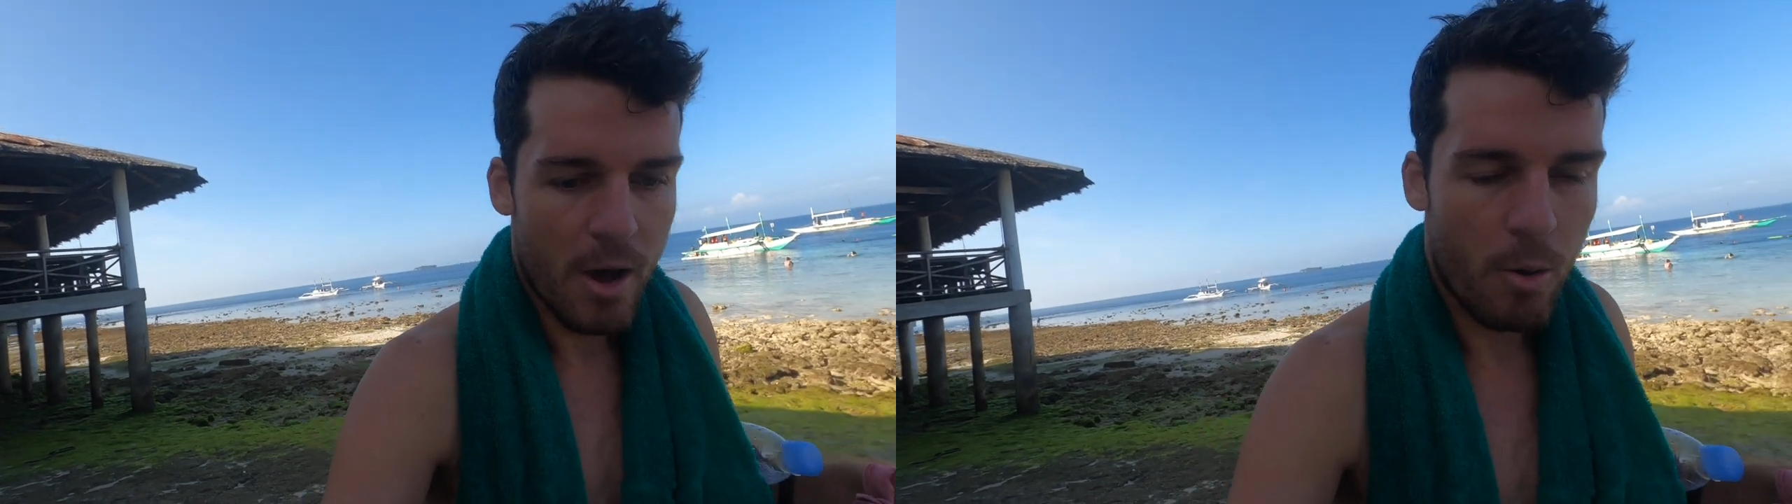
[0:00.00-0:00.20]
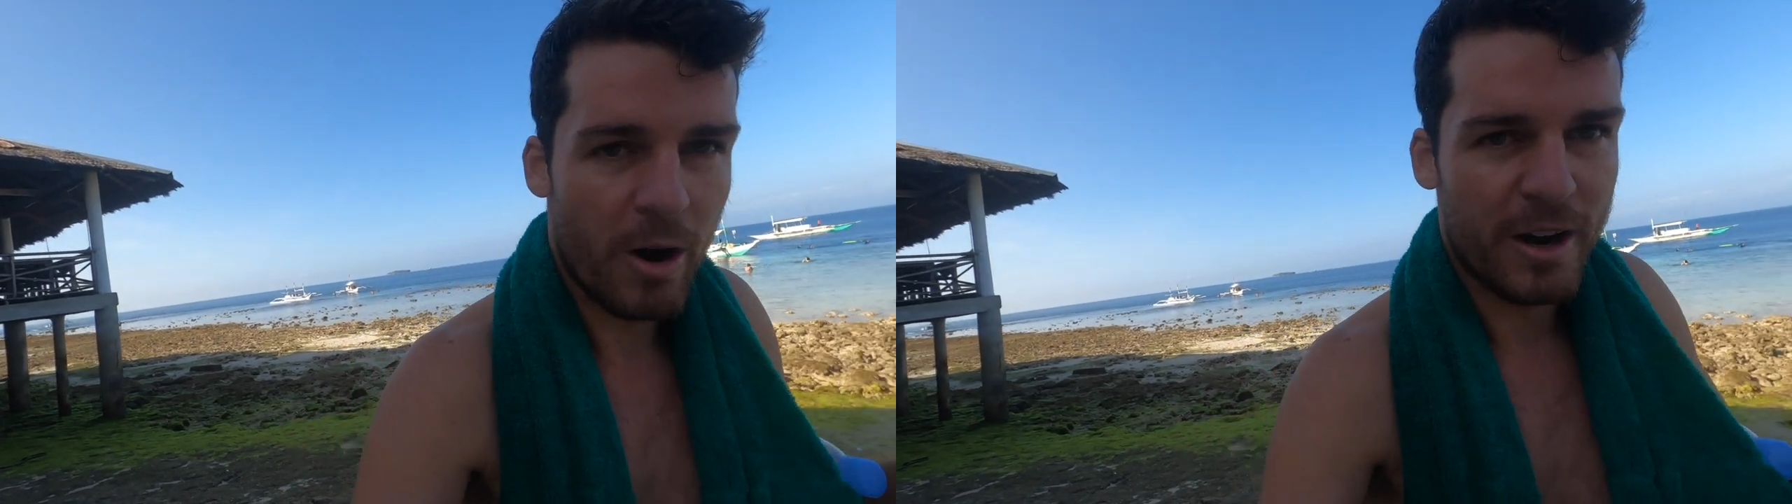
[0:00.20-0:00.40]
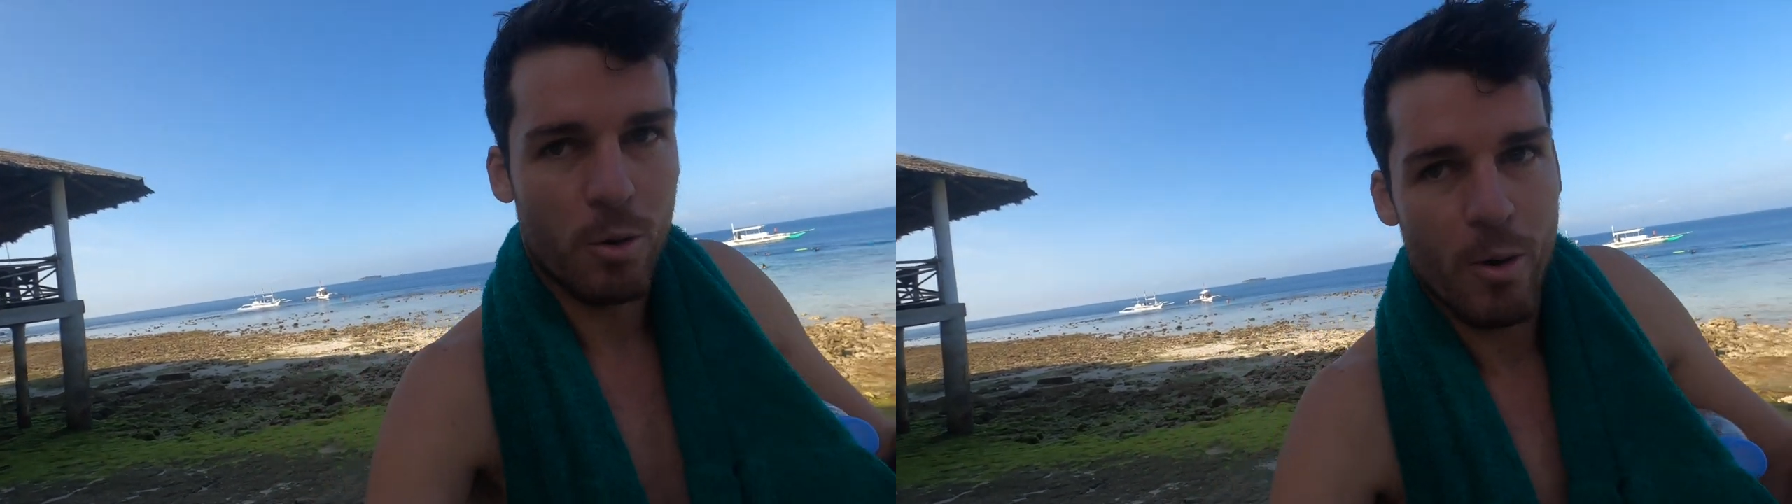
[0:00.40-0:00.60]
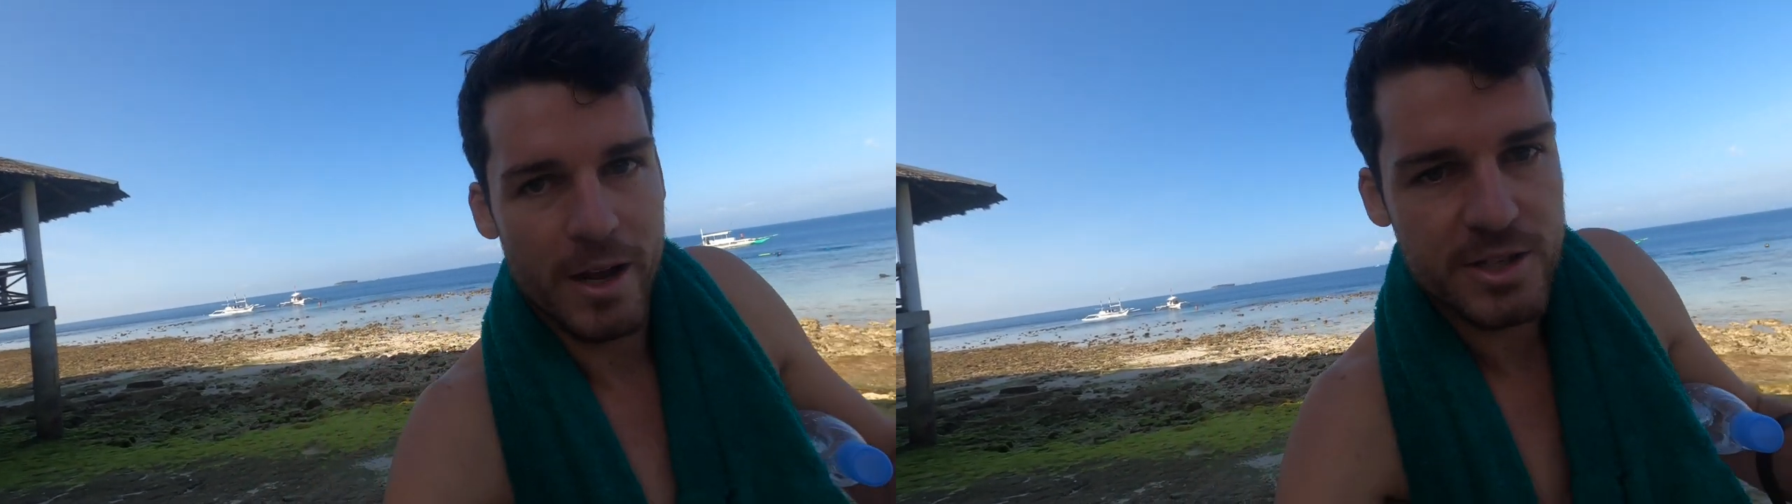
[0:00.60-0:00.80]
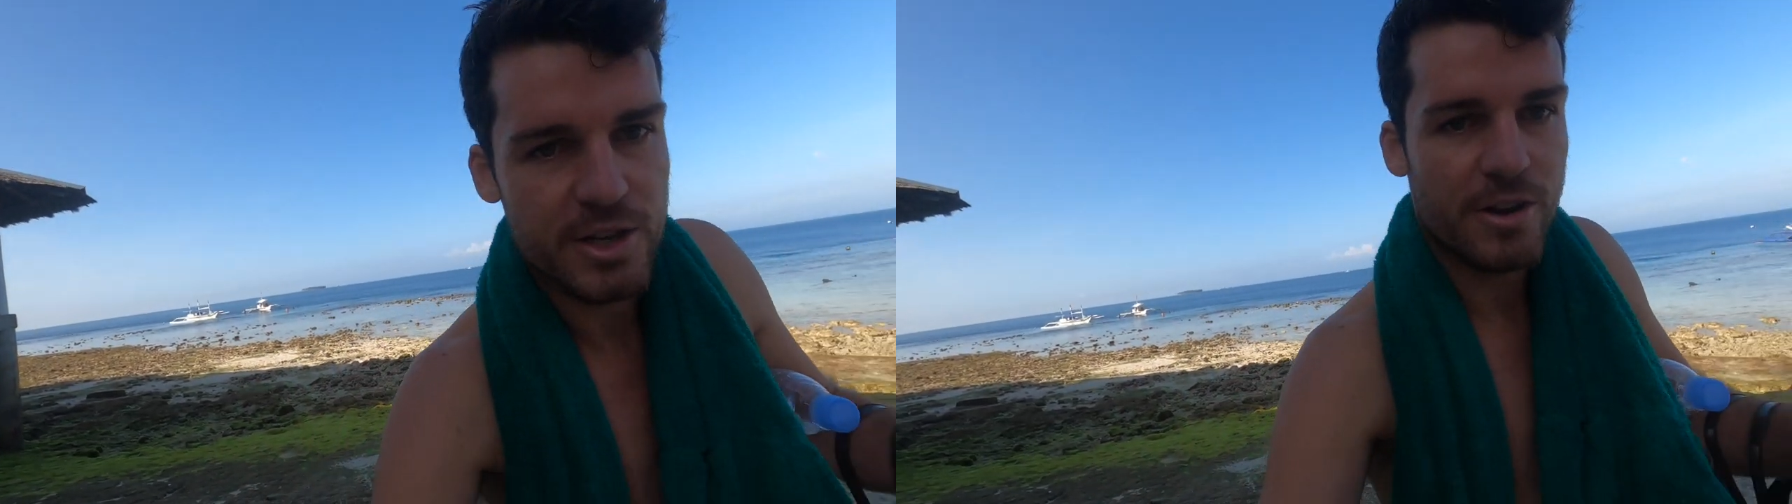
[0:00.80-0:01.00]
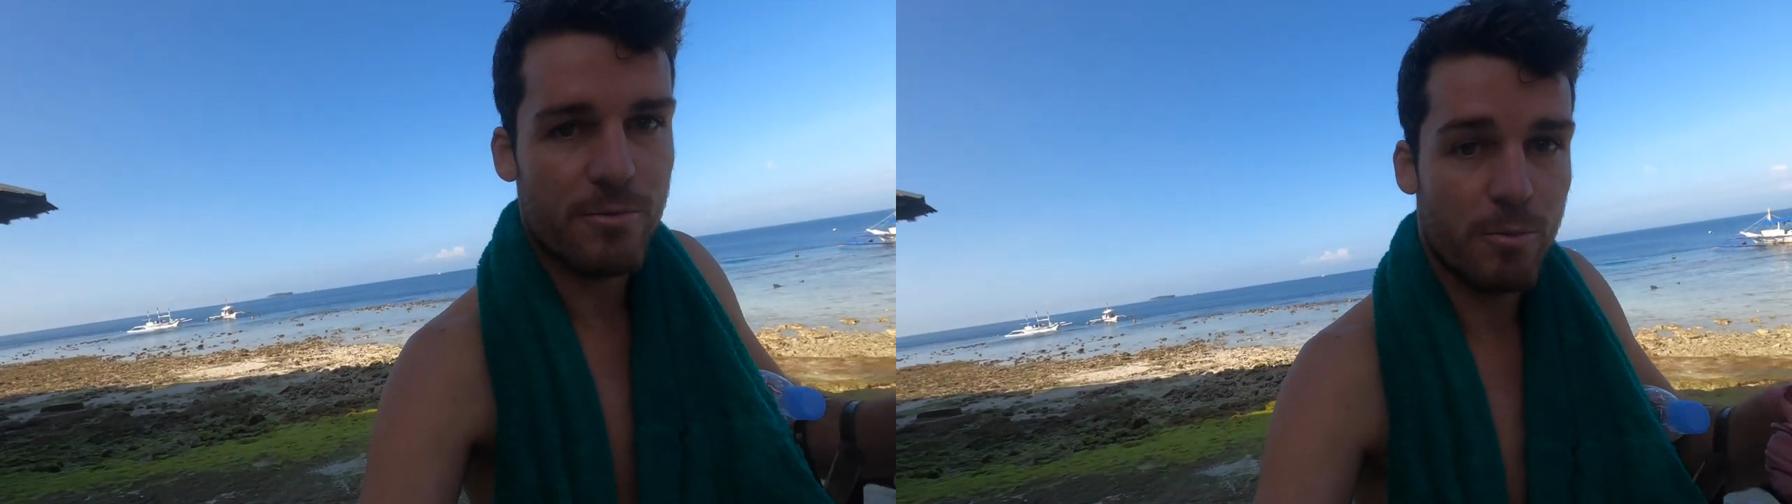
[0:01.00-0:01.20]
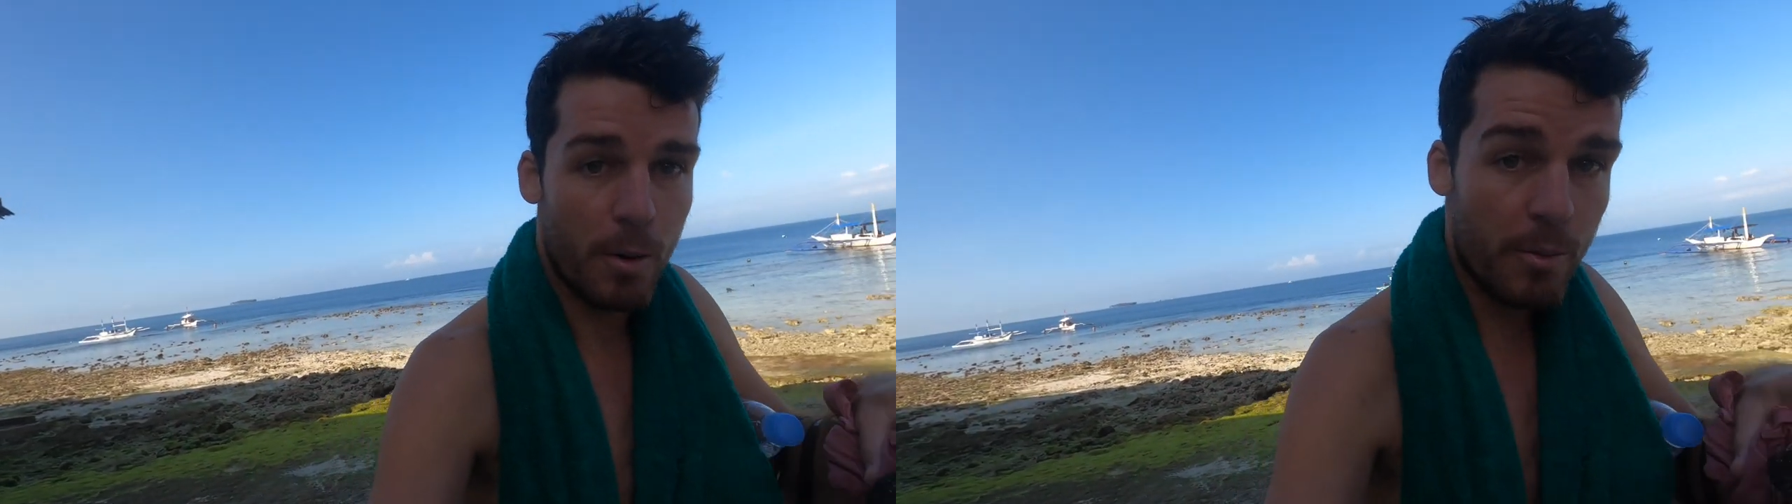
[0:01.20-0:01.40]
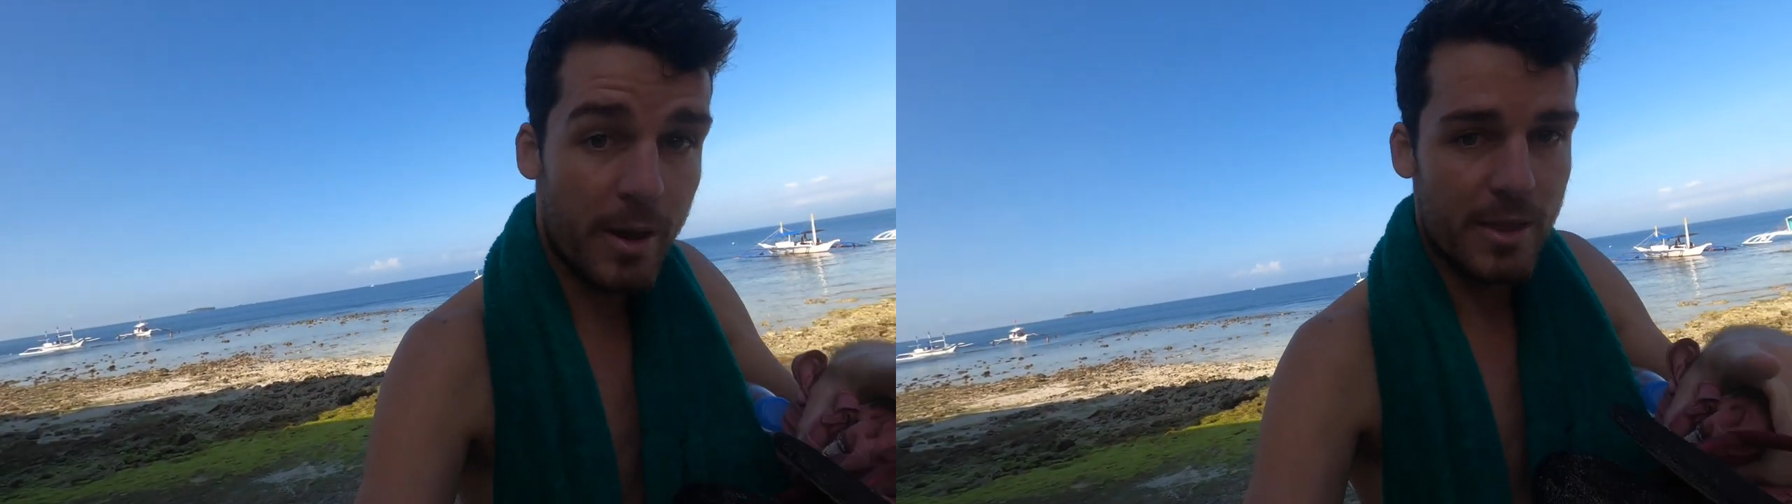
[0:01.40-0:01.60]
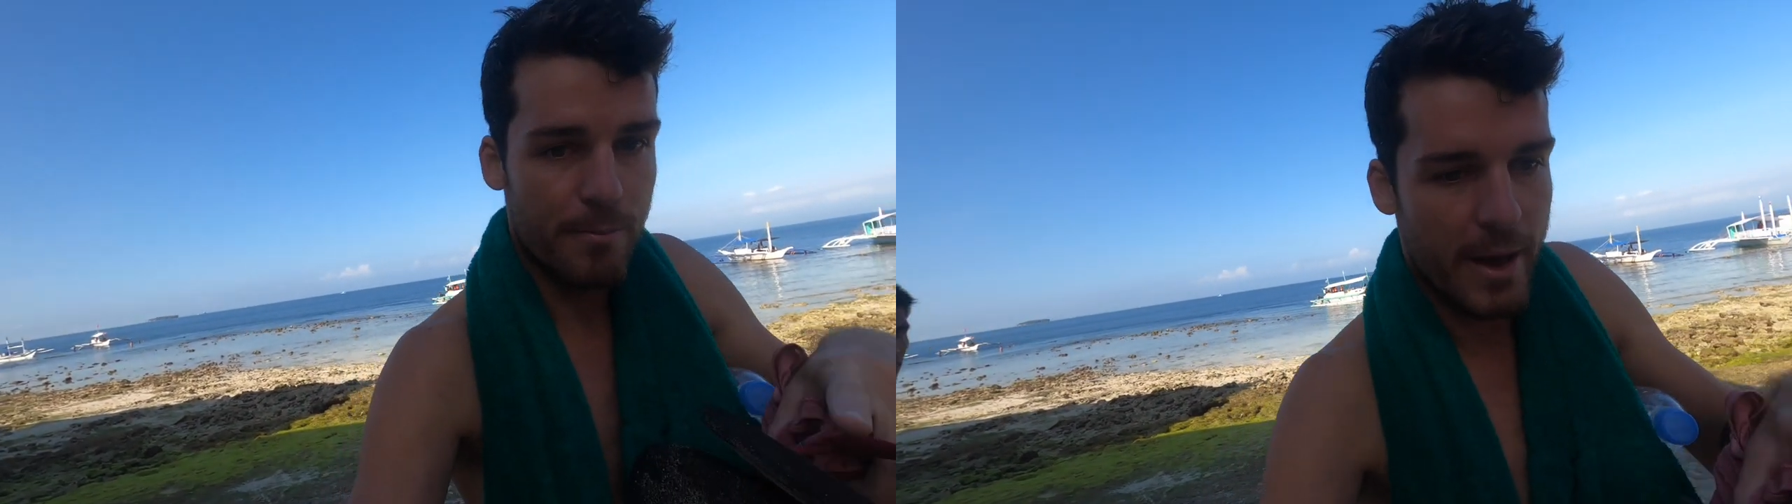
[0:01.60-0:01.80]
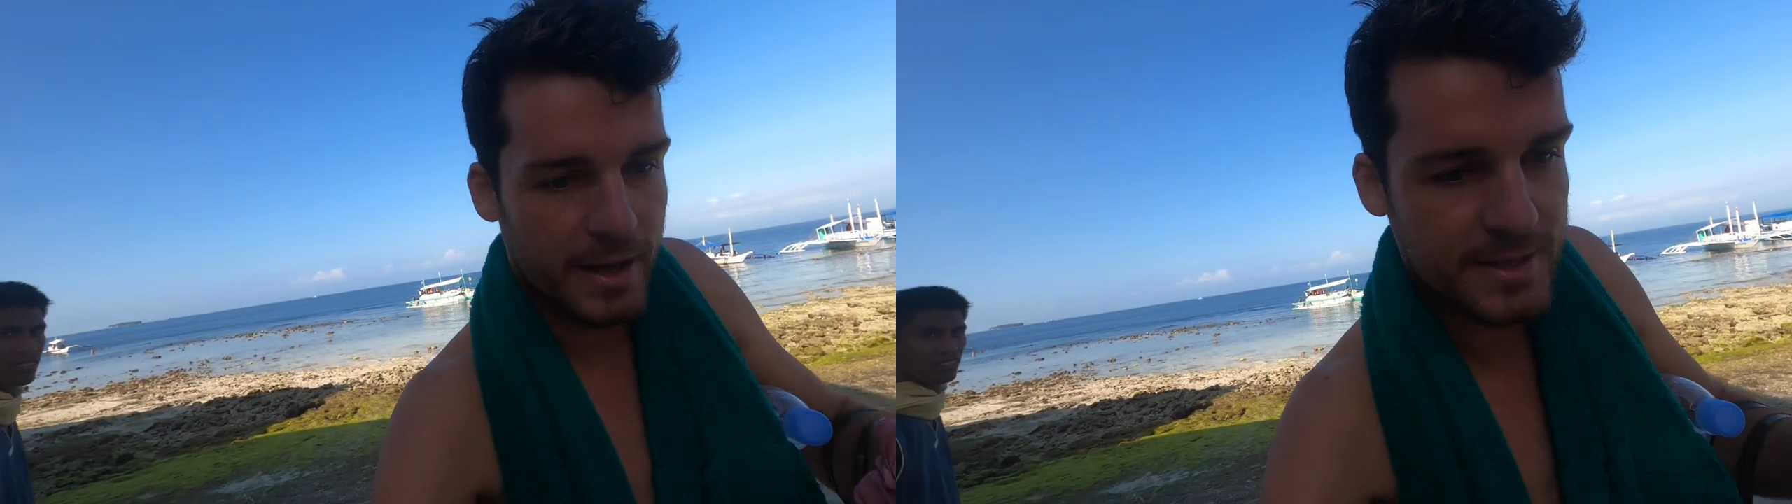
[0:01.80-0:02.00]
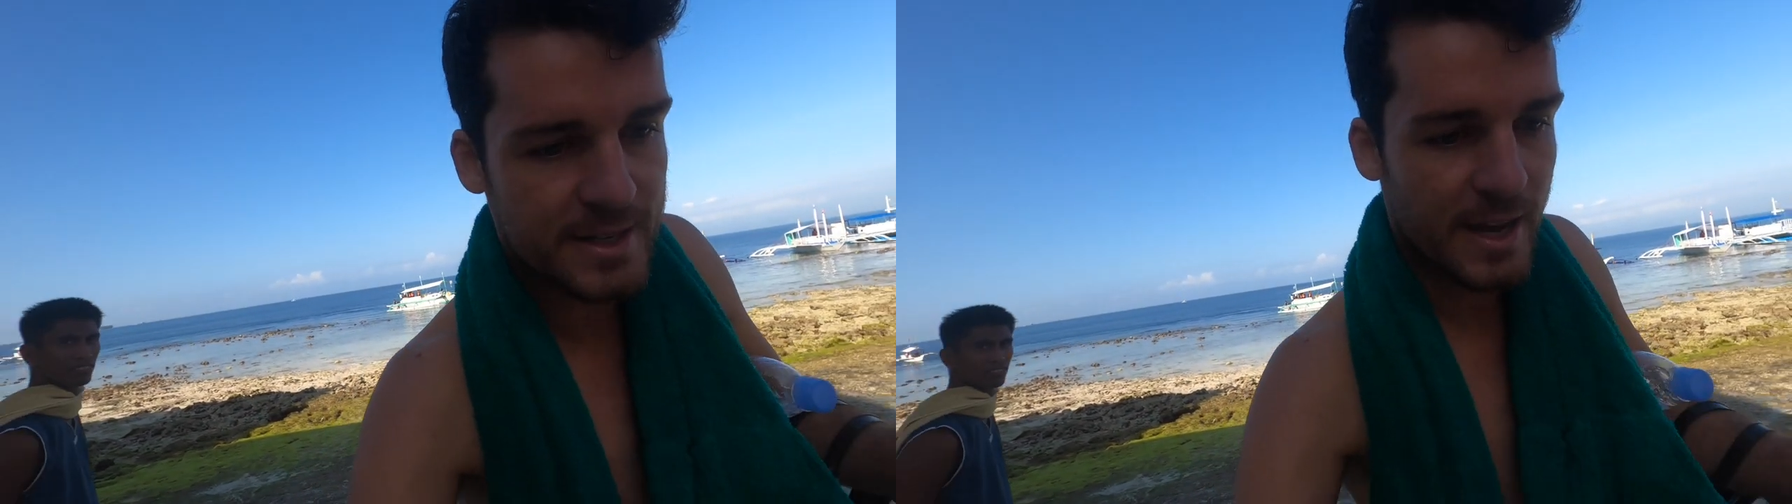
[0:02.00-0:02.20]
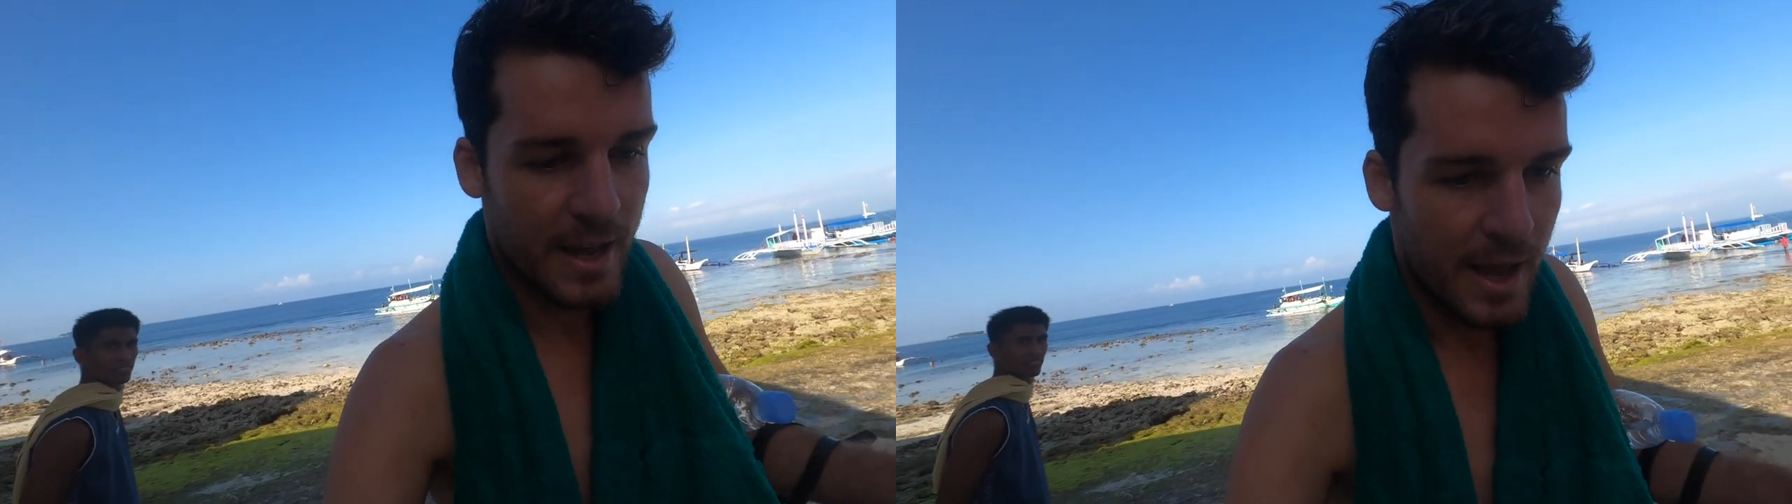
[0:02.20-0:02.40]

wearing a wetsuit will probably be the best.